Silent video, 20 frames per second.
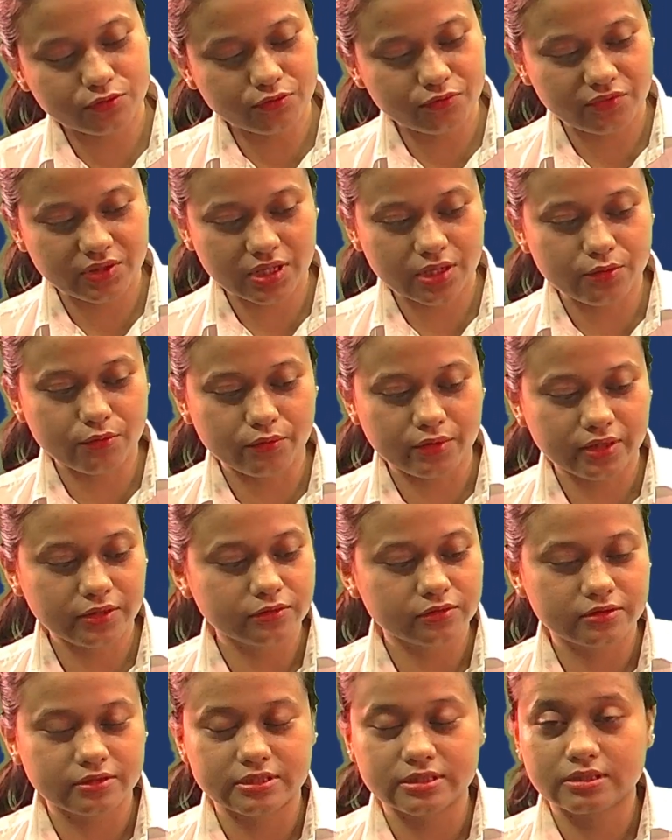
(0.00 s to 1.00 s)
we are going to
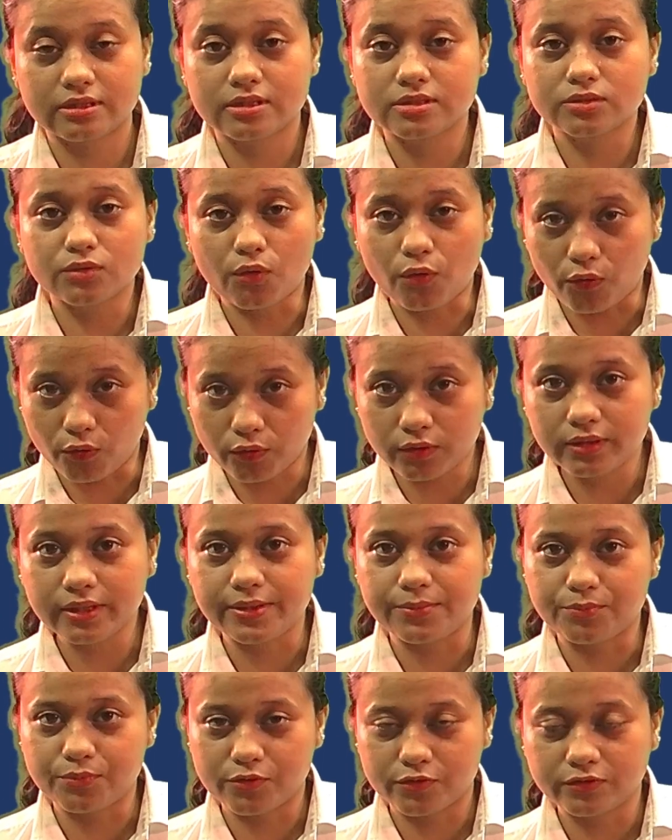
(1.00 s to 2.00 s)
discuss all
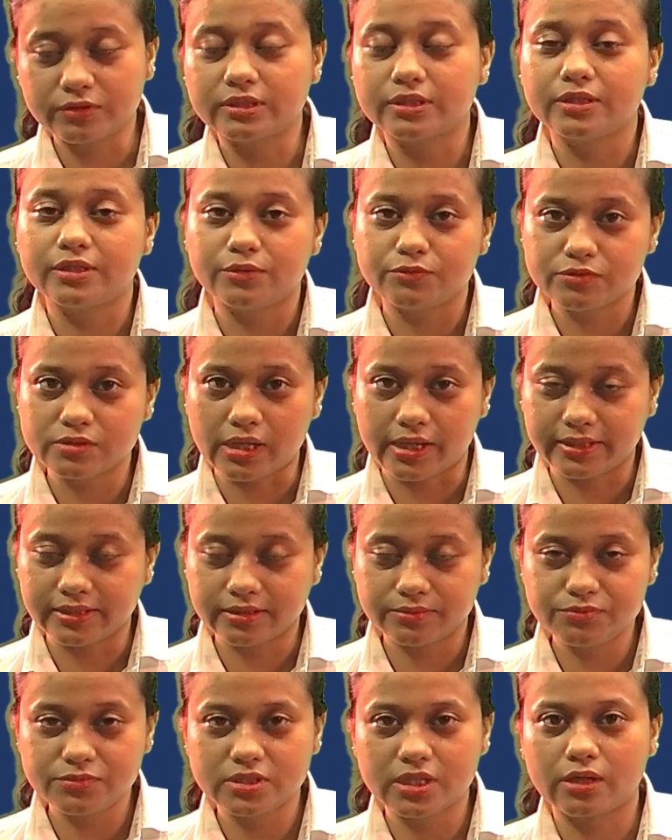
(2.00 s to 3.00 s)
important news
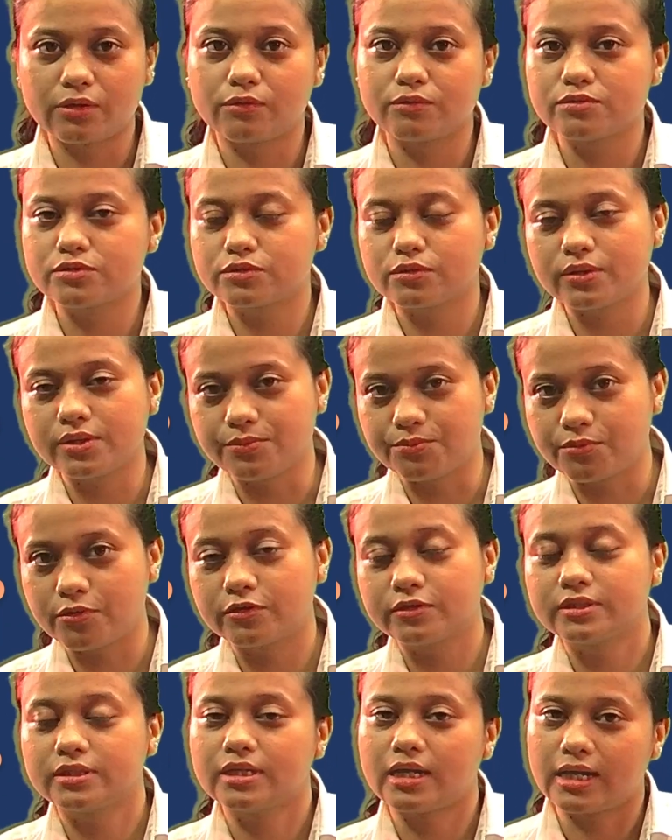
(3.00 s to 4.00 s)
items and also
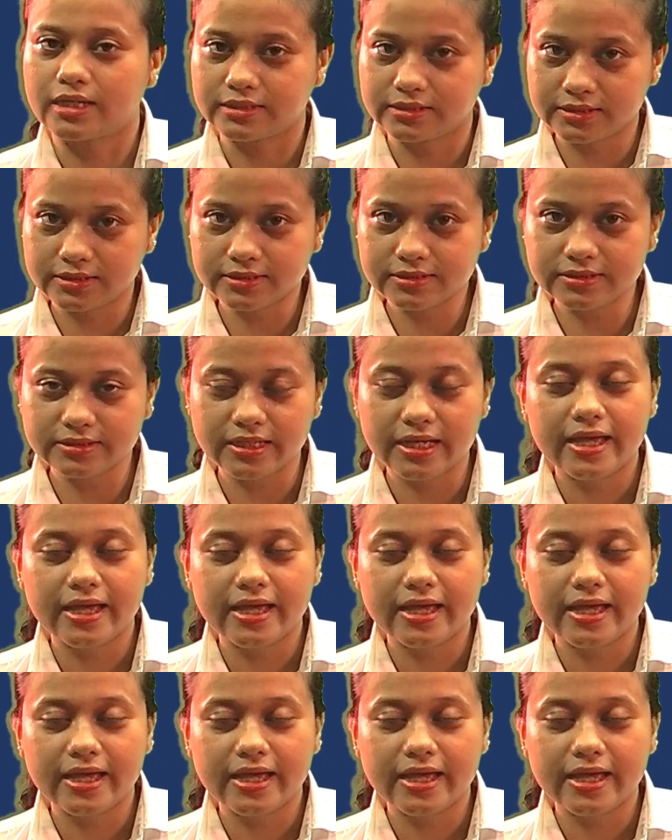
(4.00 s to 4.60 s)
important articles